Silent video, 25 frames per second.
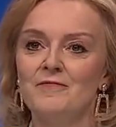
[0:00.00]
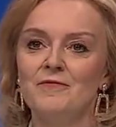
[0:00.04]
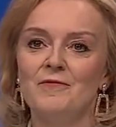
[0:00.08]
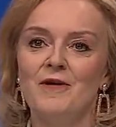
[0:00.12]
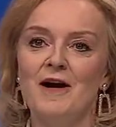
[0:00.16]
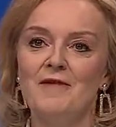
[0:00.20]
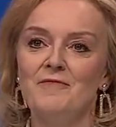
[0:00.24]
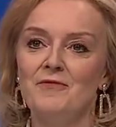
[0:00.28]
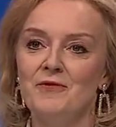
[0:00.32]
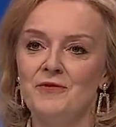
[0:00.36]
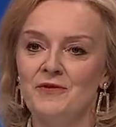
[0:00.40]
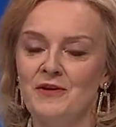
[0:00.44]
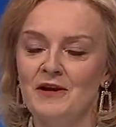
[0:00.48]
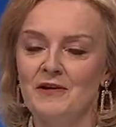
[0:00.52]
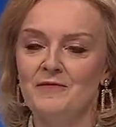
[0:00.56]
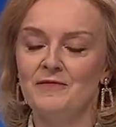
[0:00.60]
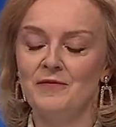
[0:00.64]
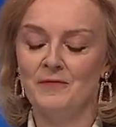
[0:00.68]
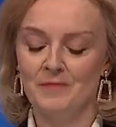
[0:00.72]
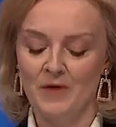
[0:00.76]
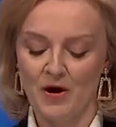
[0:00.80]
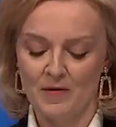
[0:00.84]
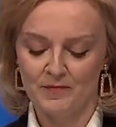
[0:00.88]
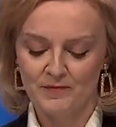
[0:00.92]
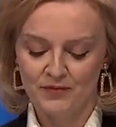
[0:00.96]
for everything
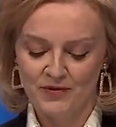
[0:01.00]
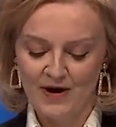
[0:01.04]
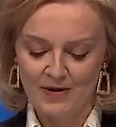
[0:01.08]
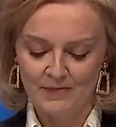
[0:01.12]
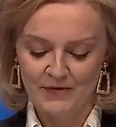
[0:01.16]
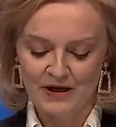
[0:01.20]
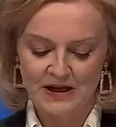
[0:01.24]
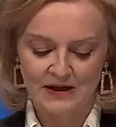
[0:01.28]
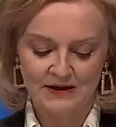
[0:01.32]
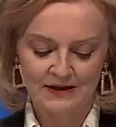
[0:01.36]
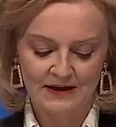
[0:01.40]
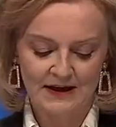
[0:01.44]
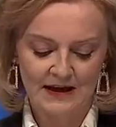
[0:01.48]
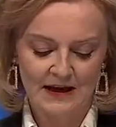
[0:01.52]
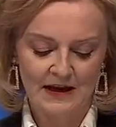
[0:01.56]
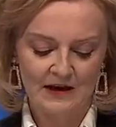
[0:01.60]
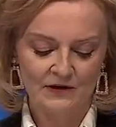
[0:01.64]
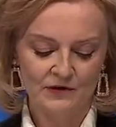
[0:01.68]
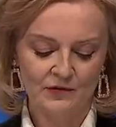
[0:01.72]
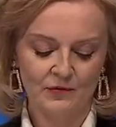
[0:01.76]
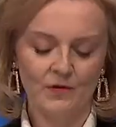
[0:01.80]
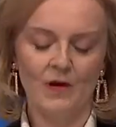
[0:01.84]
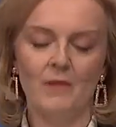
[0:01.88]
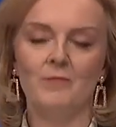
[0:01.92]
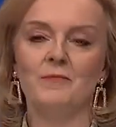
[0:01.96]
from our Premier
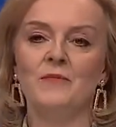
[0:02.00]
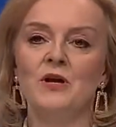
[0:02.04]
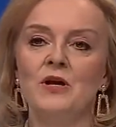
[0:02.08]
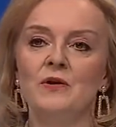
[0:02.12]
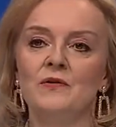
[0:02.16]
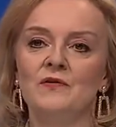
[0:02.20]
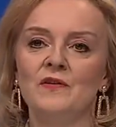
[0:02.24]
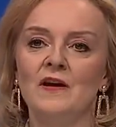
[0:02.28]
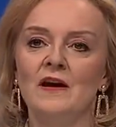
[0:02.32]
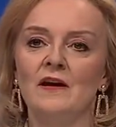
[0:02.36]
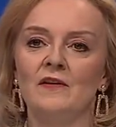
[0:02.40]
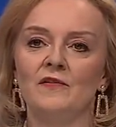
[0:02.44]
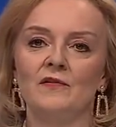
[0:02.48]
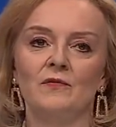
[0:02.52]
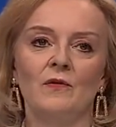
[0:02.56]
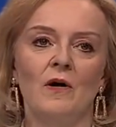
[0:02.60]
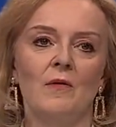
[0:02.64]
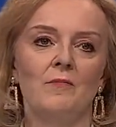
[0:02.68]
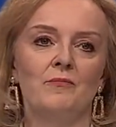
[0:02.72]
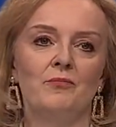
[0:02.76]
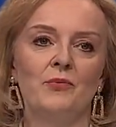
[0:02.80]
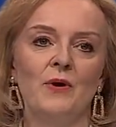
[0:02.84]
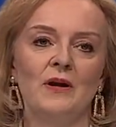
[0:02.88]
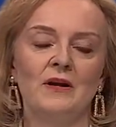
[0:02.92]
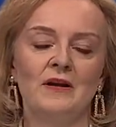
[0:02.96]
League to our music to
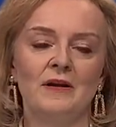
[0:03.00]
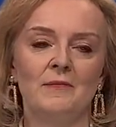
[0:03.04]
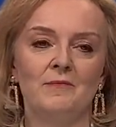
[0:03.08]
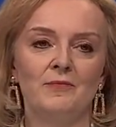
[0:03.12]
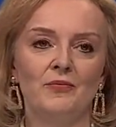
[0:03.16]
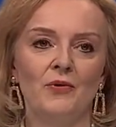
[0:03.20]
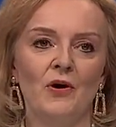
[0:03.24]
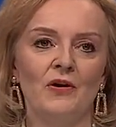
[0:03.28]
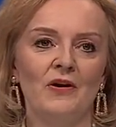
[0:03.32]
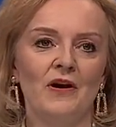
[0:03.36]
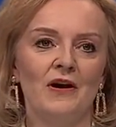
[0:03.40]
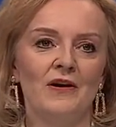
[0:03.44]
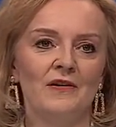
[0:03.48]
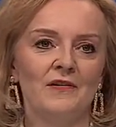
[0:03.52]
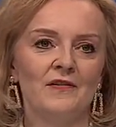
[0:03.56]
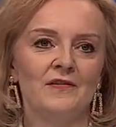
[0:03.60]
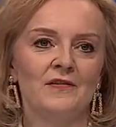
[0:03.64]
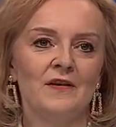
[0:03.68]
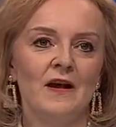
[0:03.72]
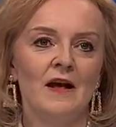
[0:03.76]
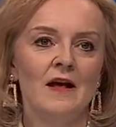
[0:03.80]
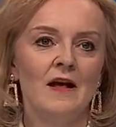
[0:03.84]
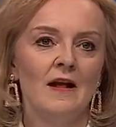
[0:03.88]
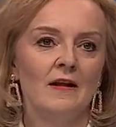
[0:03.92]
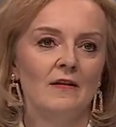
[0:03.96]
our brilliant
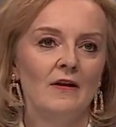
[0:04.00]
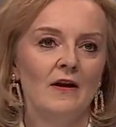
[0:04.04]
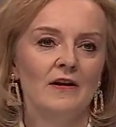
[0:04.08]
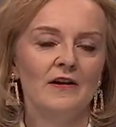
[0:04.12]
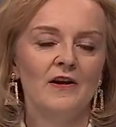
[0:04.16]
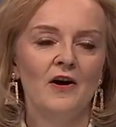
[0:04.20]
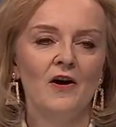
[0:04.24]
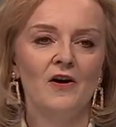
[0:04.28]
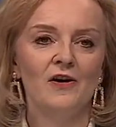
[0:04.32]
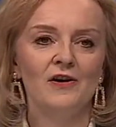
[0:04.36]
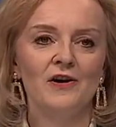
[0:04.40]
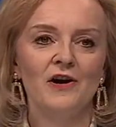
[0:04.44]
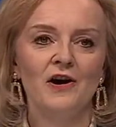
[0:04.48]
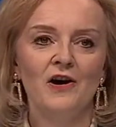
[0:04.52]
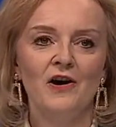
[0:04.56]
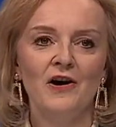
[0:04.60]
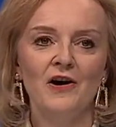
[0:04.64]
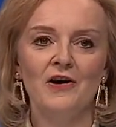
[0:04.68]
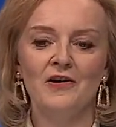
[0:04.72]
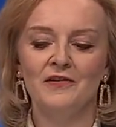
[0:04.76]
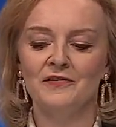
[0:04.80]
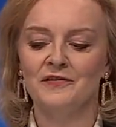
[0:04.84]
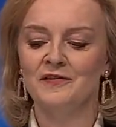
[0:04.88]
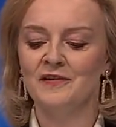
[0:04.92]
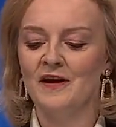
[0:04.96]
products like our
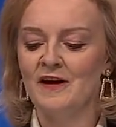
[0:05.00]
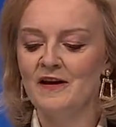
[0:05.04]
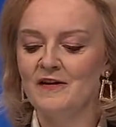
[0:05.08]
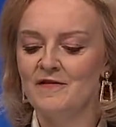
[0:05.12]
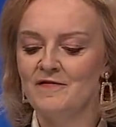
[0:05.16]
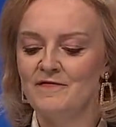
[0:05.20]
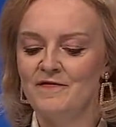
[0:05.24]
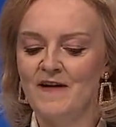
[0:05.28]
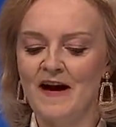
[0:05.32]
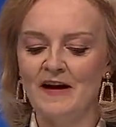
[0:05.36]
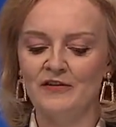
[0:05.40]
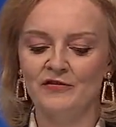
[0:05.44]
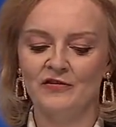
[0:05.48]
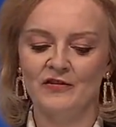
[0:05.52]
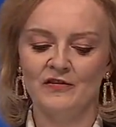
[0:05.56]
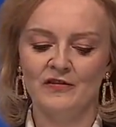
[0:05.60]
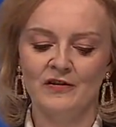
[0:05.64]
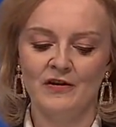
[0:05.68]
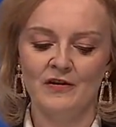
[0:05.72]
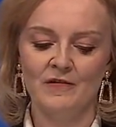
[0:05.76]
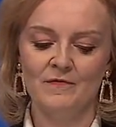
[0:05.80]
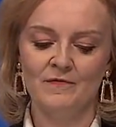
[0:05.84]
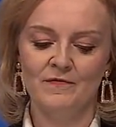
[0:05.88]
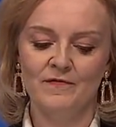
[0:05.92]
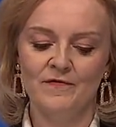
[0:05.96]
cars,
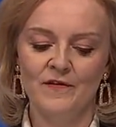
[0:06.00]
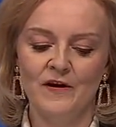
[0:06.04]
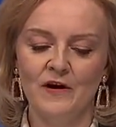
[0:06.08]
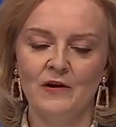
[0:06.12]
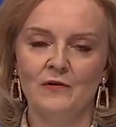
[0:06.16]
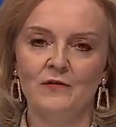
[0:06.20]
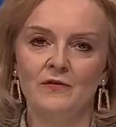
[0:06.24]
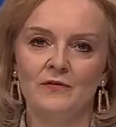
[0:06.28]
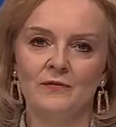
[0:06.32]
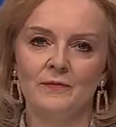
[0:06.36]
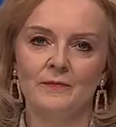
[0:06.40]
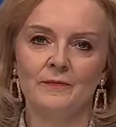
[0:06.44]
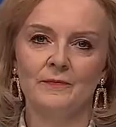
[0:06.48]
fashion and food.